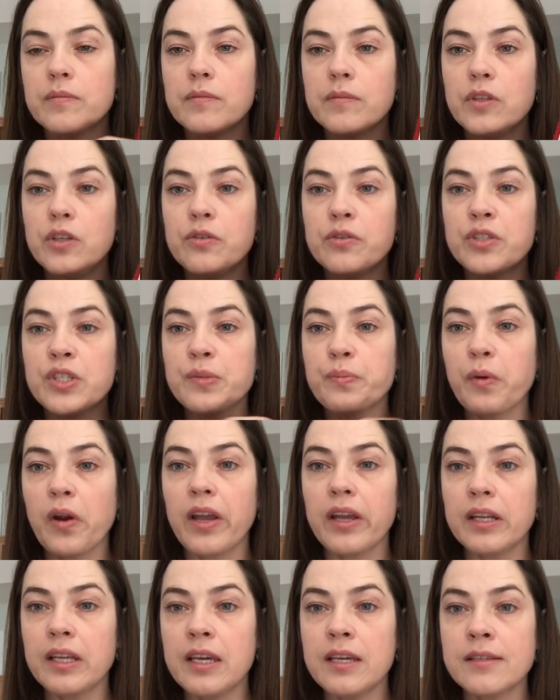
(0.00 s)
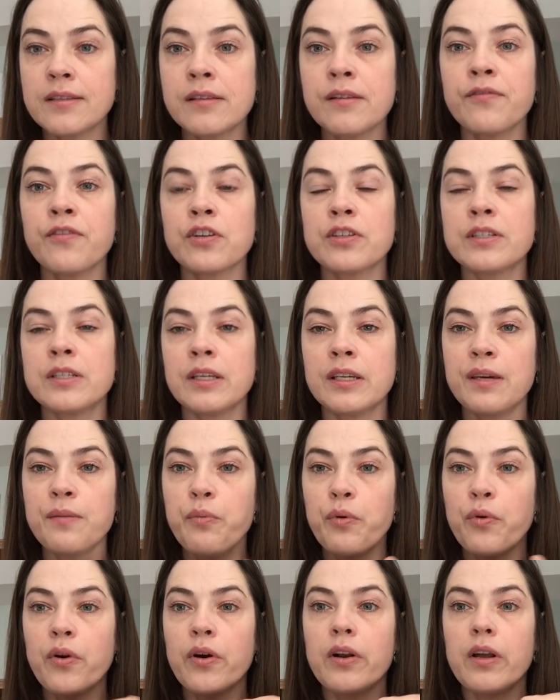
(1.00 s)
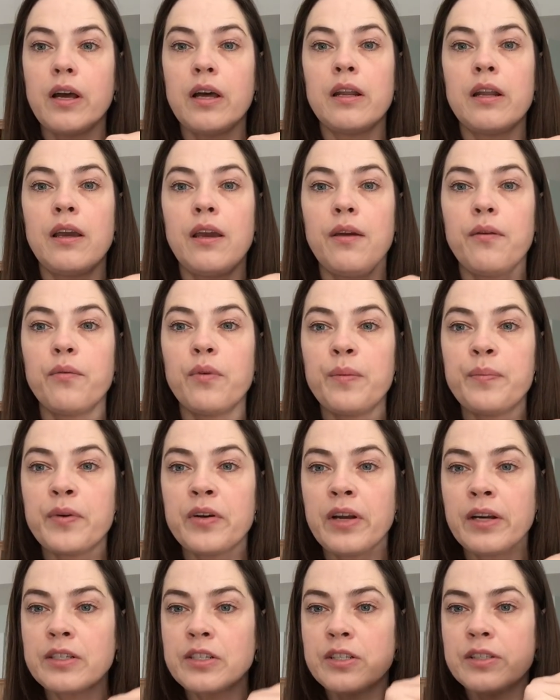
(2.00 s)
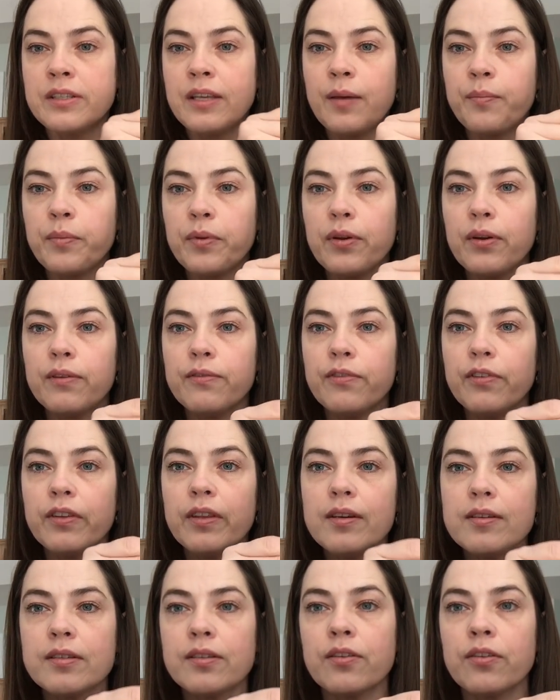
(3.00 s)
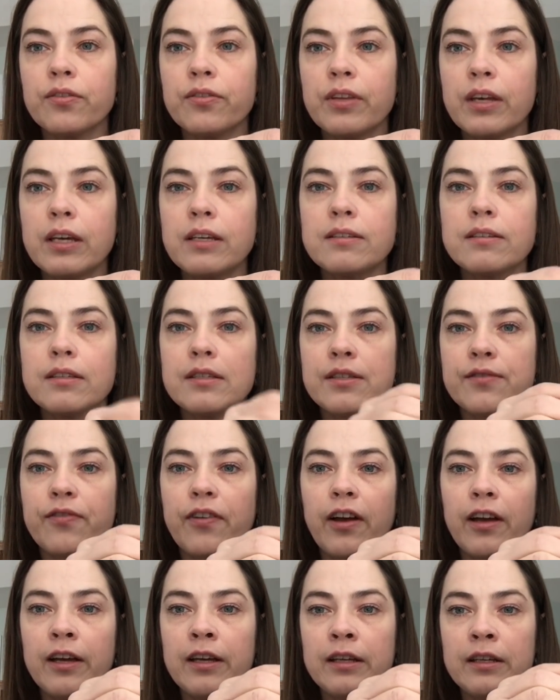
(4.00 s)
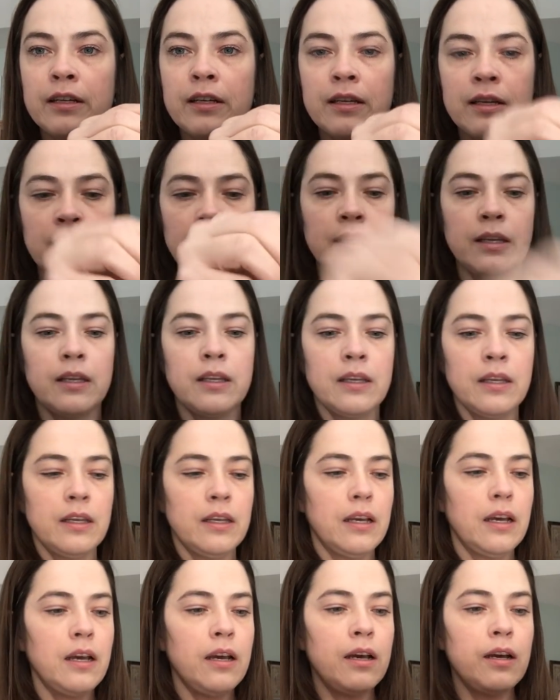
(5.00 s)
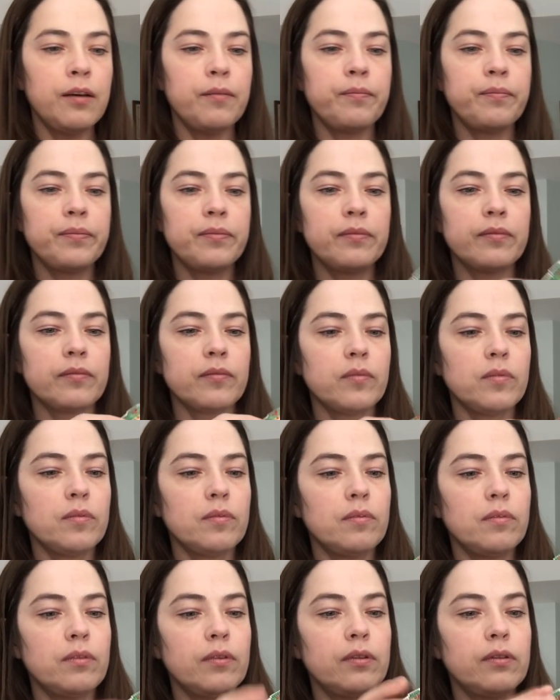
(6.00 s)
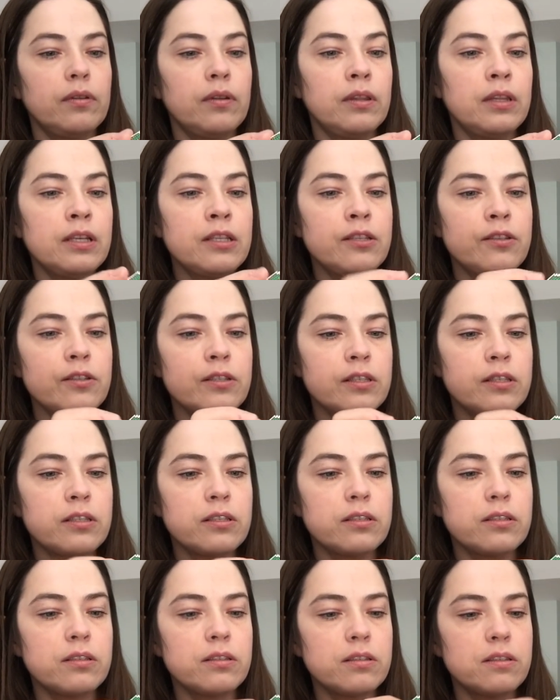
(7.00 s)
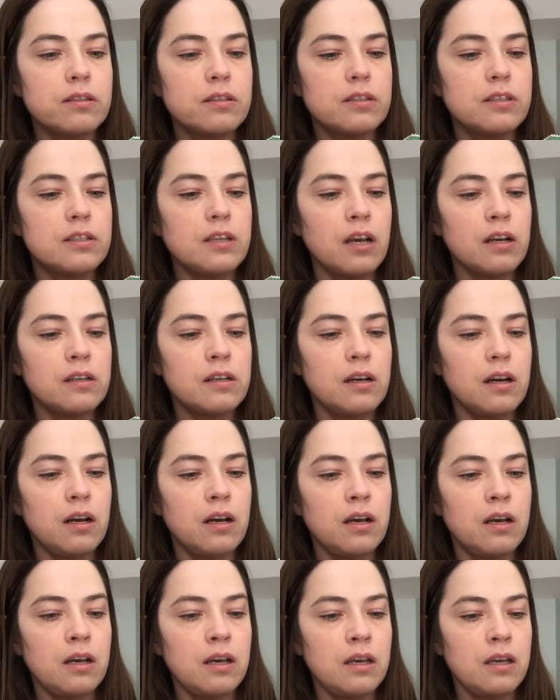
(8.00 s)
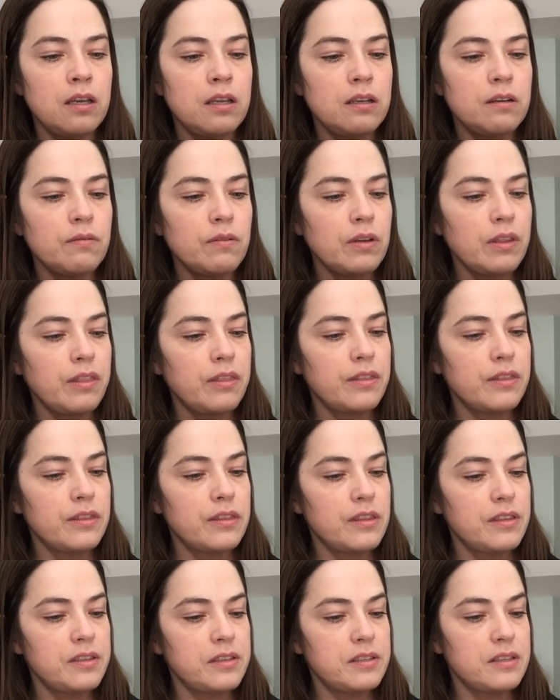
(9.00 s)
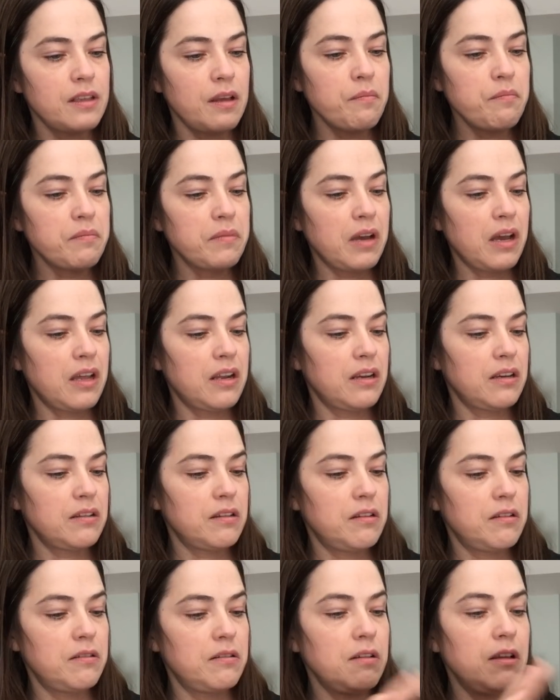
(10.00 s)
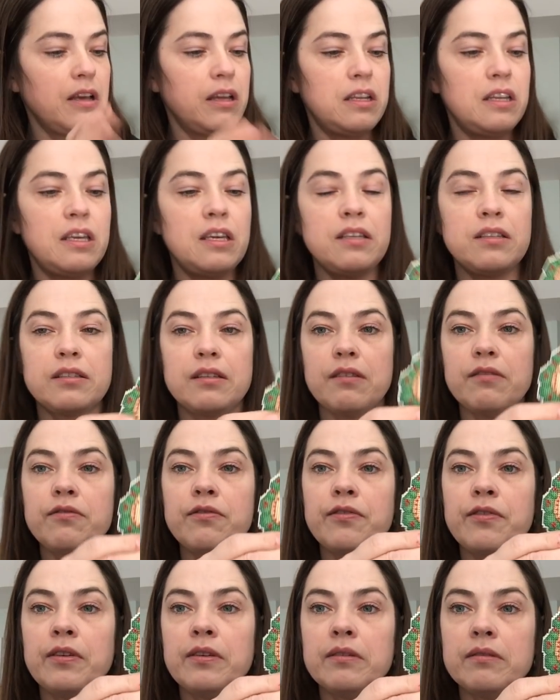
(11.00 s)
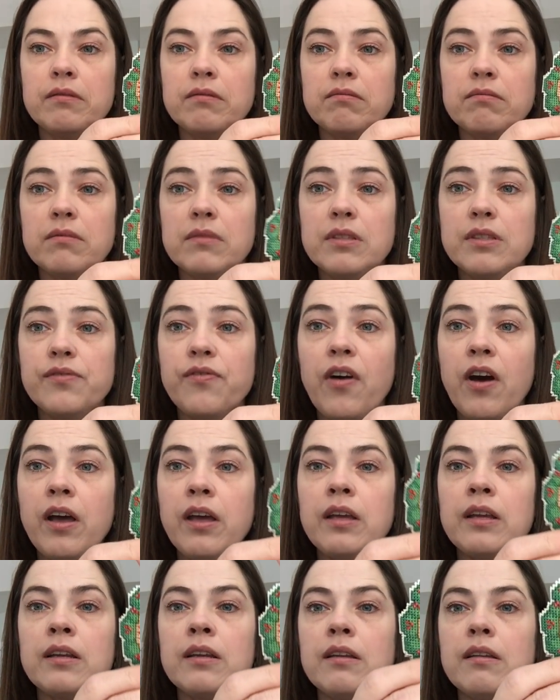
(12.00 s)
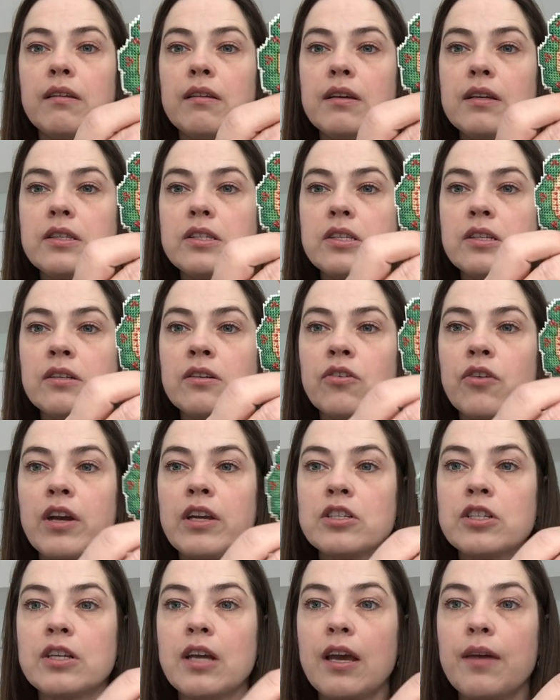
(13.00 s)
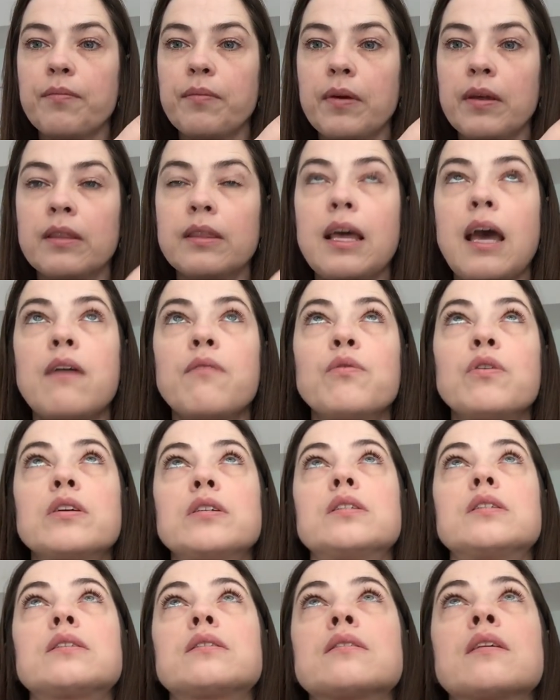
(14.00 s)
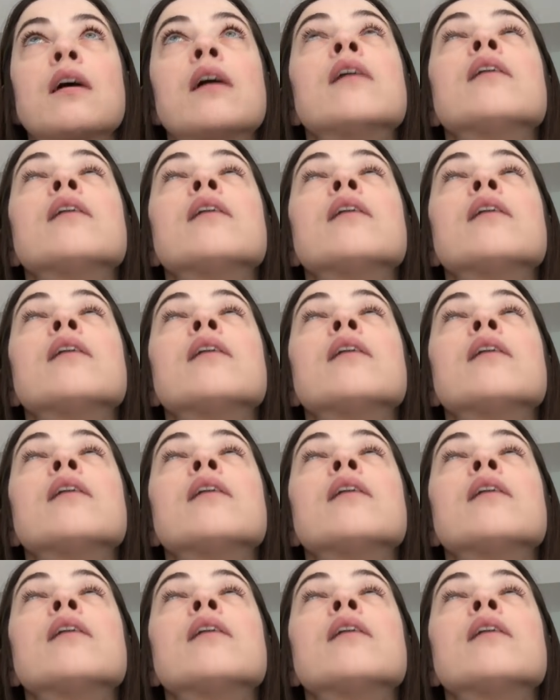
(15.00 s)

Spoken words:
use spray adhesive or sticky board on a reproduction sampler, for these little things, it's fine. And this is stuck on with some kind of adhesive. It's fine. It's in great shape. And that was